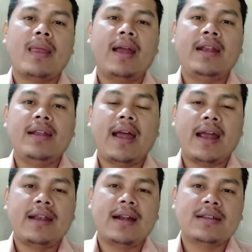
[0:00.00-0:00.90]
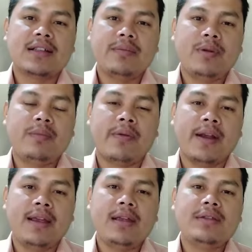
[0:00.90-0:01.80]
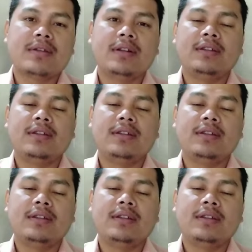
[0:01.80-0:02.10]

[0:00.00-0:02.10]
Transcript: in an adjectival phrase,